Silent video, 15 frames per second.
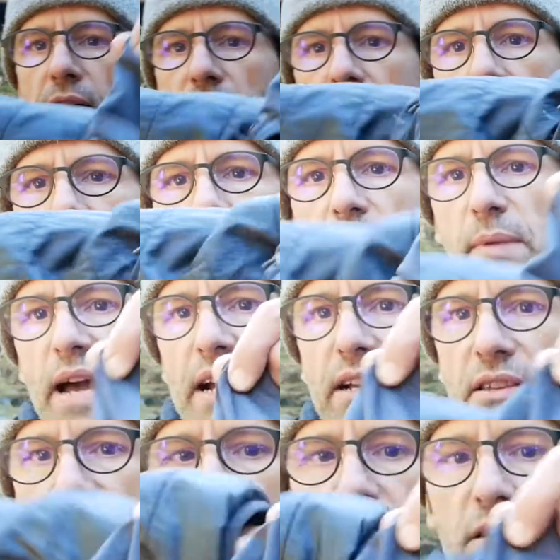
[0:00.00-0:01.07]
on the back of
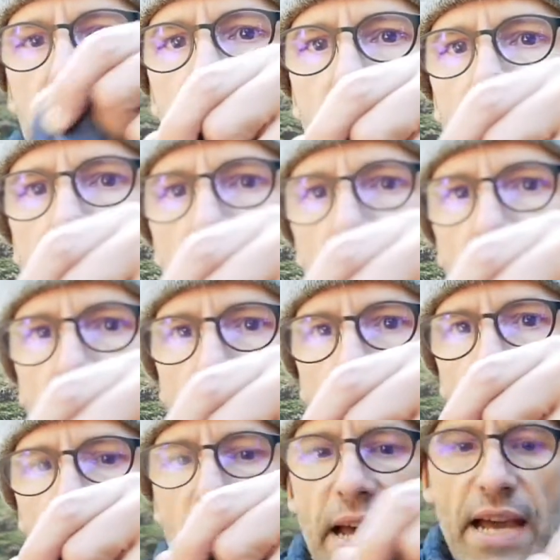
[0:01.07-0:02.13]
the
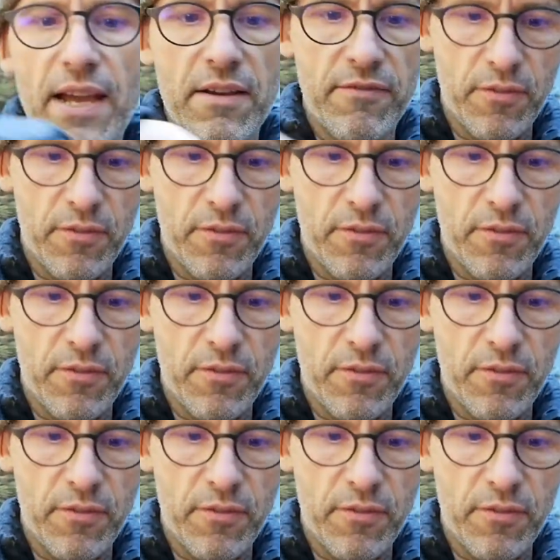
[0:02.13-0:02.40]
bag for